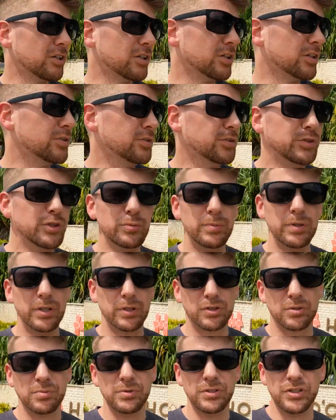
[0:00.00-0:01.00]
other new
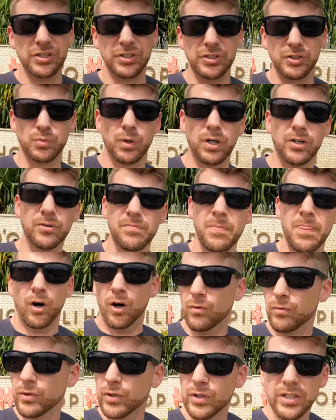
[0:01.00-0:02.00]
build communities? Well,
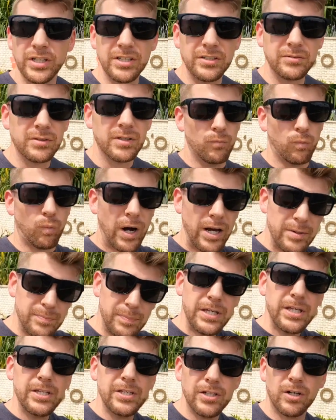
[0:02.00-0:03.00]
over in
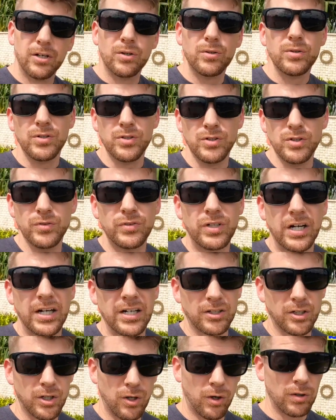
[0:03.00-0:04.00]
Waipio, you've
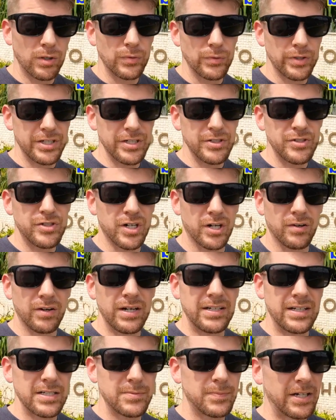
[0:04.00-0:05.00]
got Koa Ridge, all
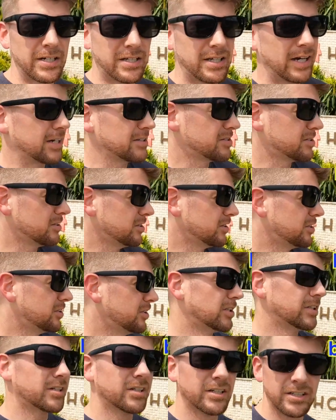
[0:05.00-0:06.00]
right? That's by Castle and
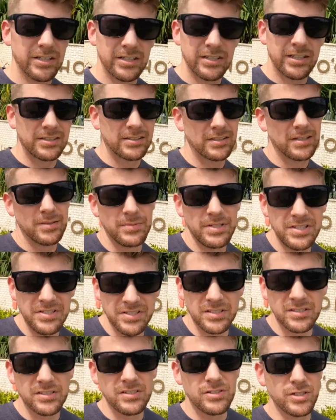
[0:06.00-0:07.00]
Cook. Again, not that that means
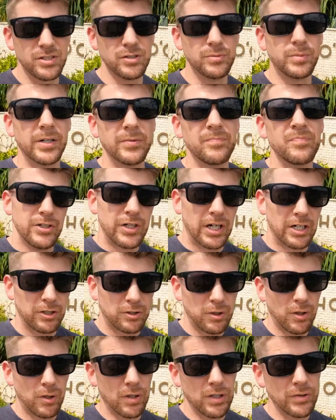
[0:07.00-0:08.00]
anything to you, but you got
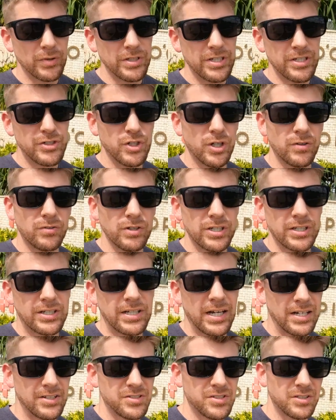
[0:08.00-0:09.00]
Koa Ridge over in
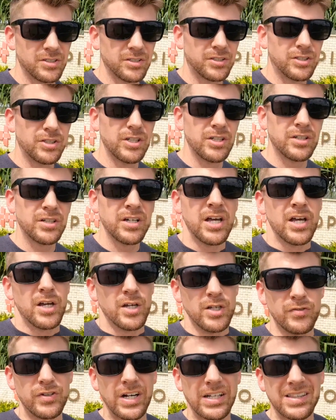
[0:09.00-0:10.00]
Castle and Cook.
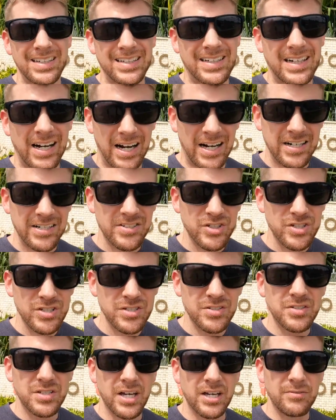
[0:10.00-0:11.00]
You've got the
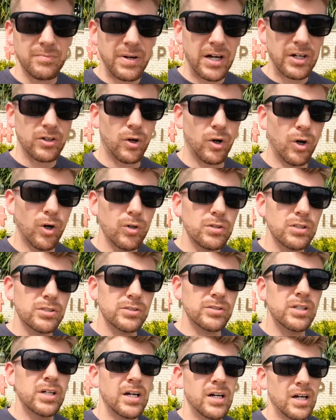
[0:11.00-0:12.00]
cottages at Mauna
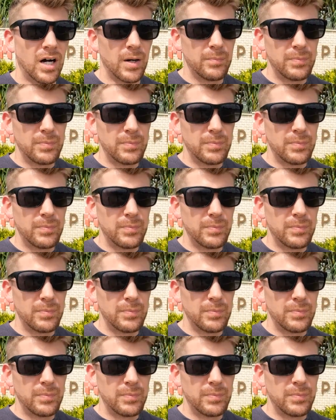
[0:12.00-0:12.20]
Olu